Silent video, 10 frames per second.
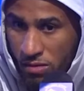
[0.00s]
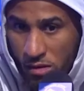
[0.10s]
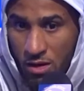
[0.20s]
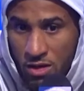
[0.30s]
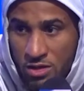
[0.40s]

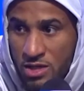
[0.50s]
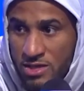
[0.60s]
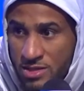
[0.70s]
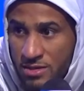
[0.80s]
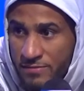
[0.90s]
He looked
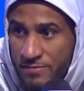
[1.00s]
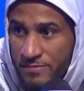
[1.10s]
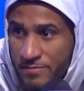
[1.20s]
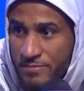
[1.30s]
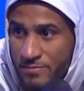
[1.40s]
like Steph.
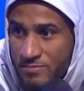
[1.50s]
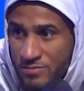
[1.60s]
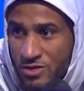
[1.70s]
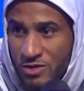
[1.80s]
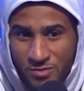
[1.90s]

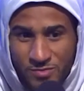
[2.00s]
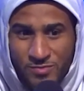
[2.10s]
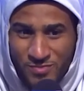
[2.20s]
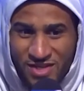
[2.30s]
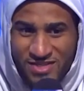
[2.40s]
So
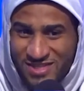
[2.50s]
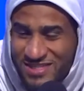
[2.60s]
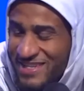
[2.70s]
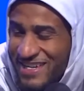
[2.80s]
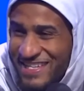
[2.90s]
that's a good
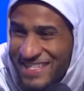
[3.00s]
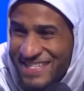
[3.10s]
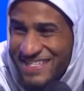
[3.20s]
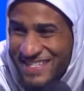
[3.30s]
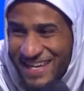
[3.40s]
sign.
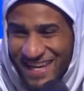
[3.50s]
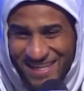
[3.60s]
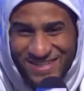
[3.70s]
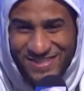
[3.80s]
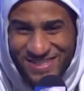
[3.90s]
And I
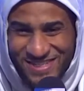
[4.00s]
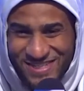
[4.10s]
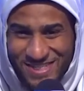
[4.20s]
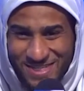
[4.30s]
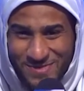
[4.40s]
know
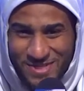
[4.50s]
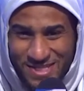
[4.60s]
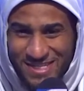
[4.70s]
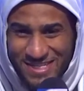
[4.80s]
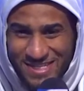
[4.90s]
he's going to keep,
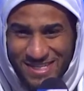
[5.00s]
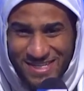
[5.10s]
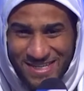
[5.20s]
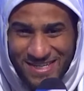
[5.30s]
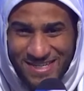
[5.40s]

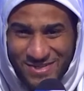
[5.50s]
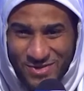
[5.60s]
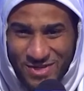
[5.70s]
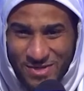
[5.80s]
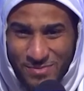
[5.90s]
you
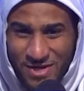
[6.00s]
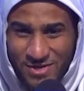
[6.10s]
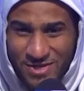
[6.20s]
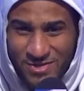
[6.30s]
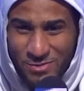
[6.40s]
know, getting
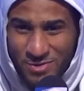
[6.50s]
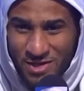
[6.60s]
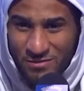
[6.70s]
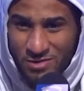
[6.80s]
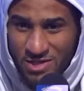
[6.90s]
better and doing
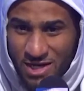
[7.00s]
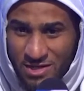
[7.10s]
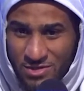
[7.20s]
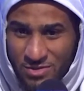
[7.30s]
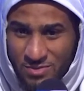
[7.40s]
whatever he's got
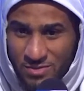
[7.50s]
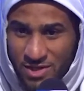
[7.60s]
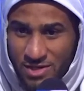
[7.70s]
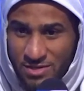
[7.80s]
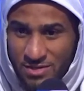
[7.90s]
to do to be
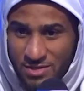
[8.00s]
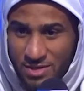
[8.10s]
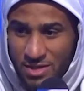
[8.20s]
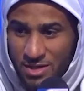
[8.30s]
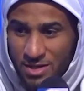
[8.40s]
ready.
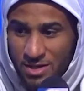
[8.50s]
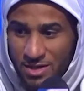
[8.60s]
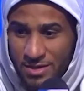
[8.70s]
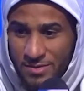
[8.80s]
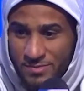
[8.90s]

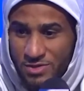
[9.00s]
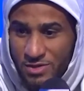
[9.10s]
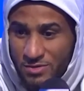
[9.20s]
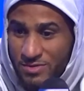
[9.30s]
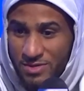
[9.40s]

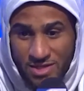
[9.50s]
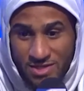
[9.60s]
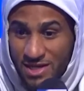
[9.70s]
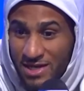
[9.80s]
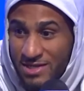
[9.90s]
So
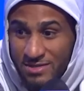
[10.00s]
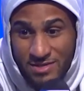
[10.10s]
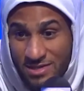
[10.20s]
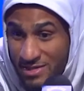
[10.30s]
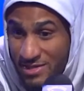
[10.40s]
excited.
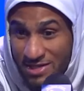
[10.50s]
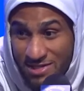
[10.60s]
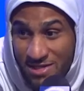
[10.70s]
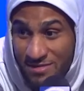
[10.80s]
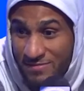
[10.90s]
He looked like
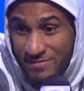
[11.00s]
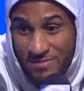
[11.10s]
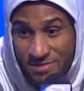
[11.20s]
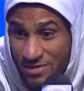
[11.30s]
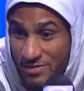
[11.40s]
Steph.
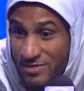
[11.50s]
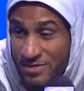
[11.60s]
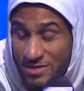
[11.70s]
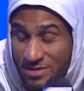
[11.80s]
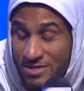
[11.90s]
So
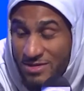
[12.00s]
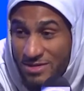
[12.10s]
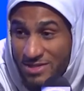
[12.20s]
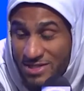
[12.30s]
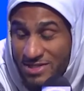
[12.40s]

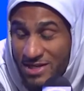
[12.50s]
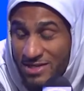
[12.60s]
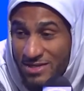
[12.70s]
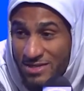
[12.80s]
it's exciting.